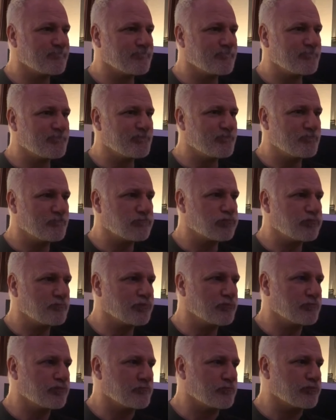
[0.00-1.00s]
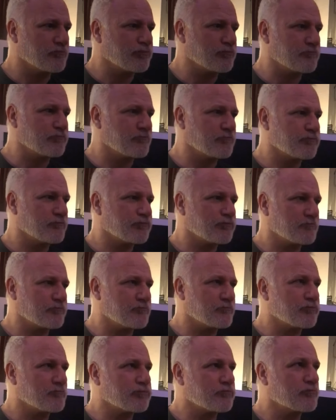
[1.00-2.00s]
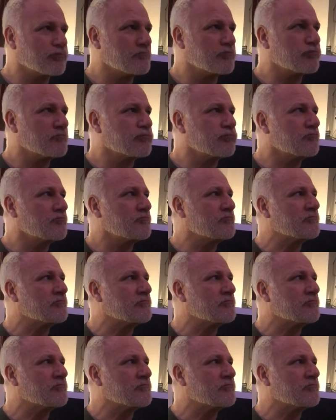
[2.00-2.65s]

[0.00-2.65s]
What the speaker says: Something red on your head!